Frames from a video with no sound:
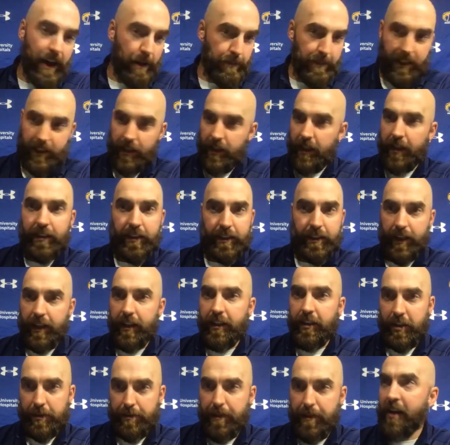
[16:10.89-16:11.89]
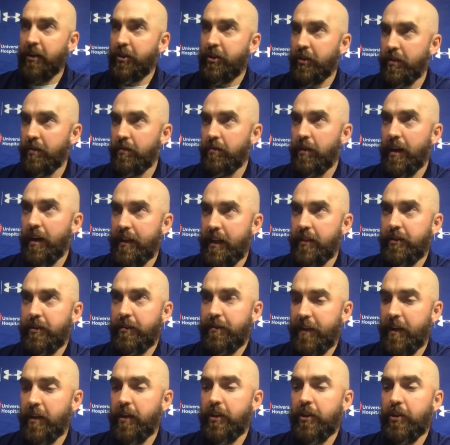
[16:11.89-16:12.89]
Yeah, I mean, he's special, right? He has a
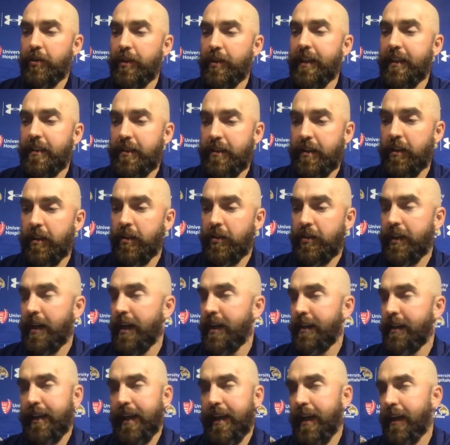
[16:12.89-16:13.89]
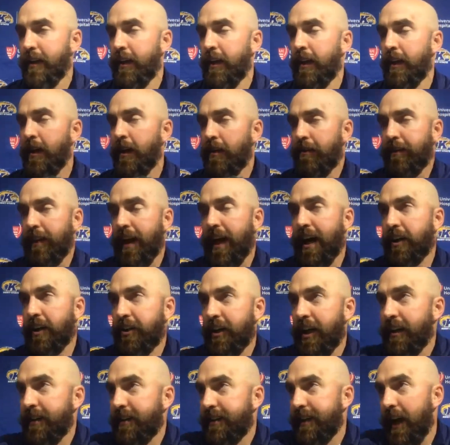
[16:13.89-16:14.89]
very unique skill set that flashed
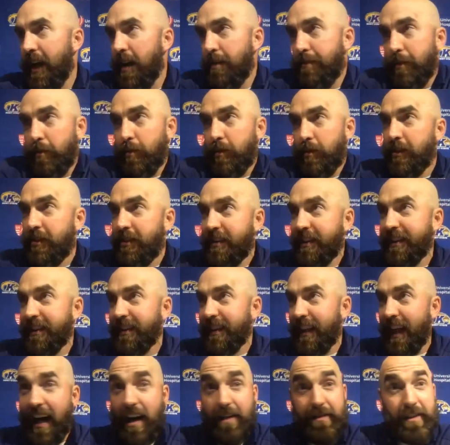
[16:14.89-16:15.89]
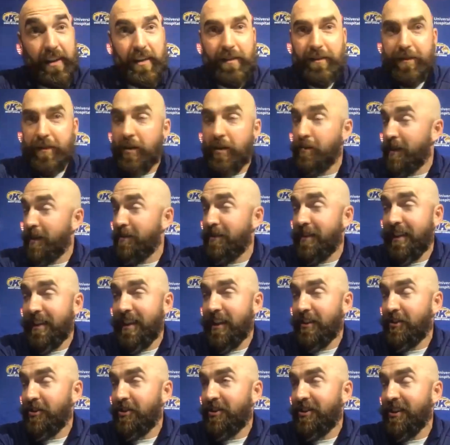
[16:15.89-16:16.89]
on tape. And when you see it live, it confirms everything
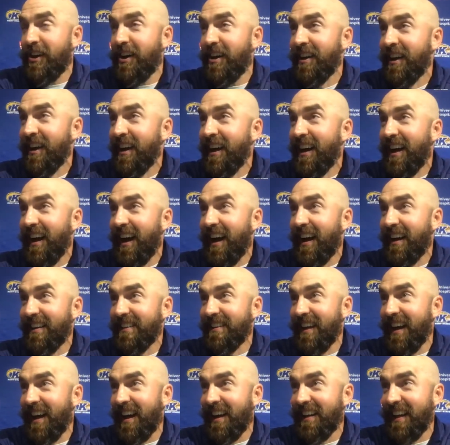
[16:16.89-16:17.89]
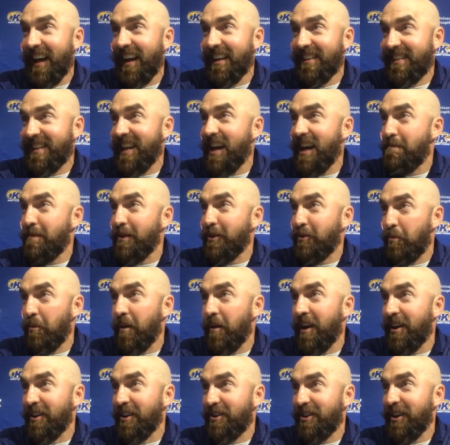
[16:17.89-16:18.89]
that you saw on tape as
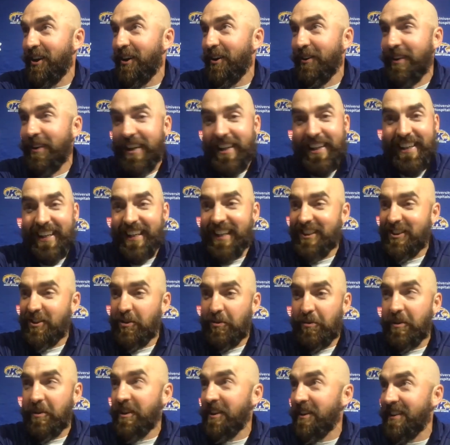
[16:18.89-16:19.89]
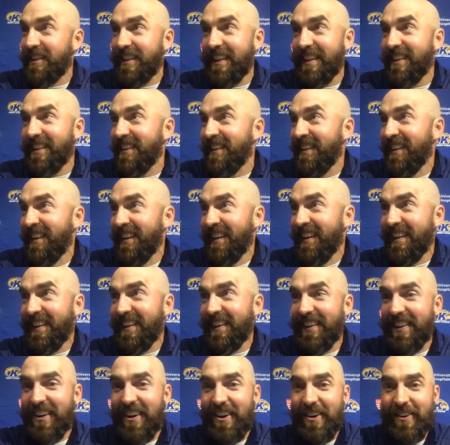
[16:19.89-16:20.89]
well. So he's the real deal,
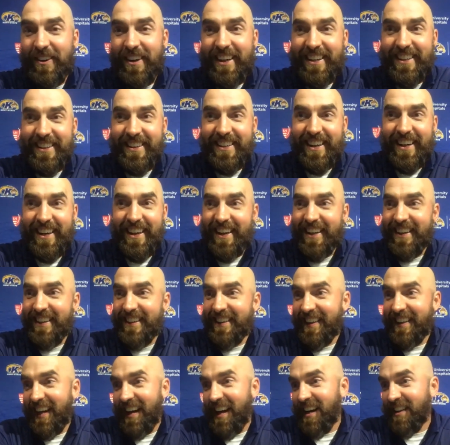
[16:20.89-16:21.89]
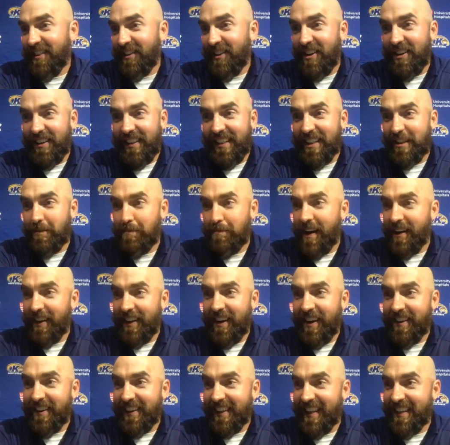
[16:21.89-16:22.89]
you know. And, yeah, I thought our kids battled
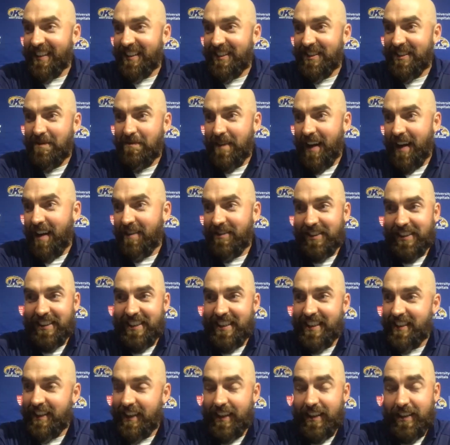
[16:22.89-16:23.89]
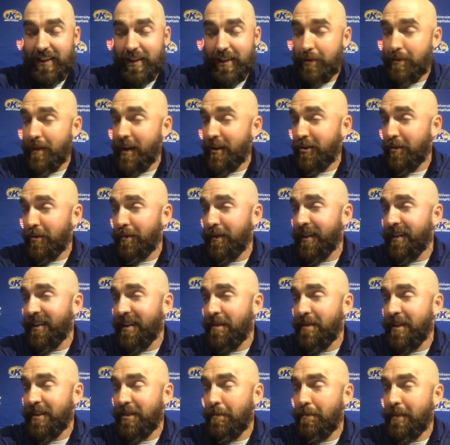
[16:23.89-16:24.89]
hard against him. Obviously, he's a special player
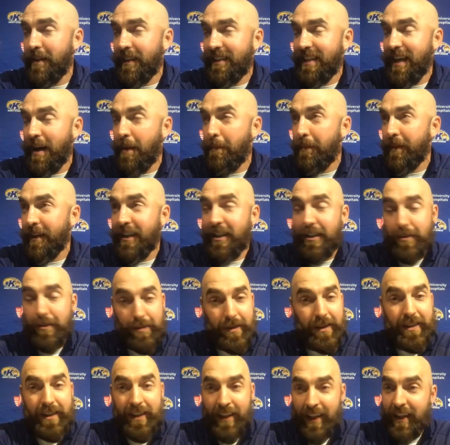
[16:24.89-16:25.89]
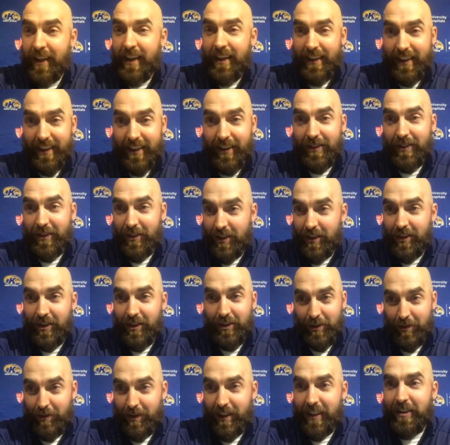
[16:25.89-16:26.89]
that makes big-time plays. But, you know,
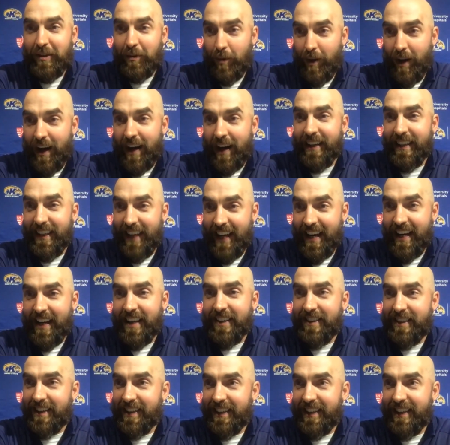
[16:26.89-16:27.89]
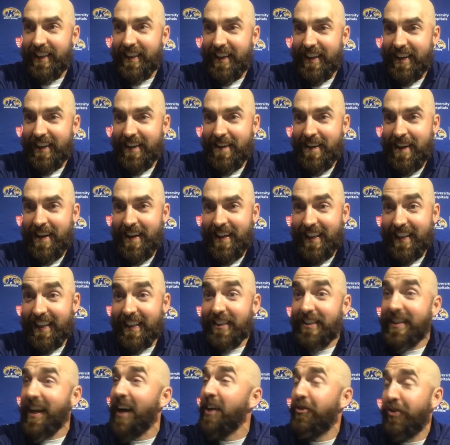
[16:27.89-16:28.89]
there's a reason why he has the
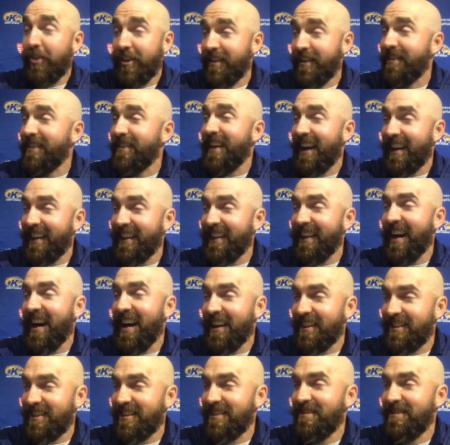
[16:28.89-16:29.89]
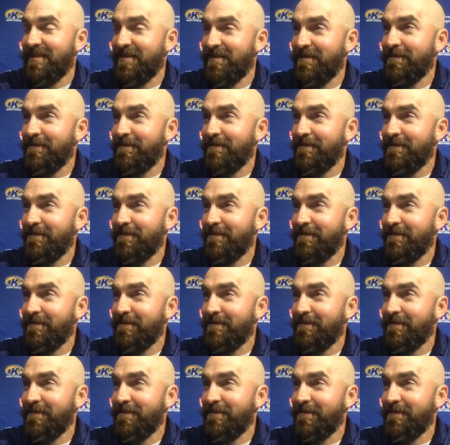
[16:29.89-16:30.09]
attention that he has.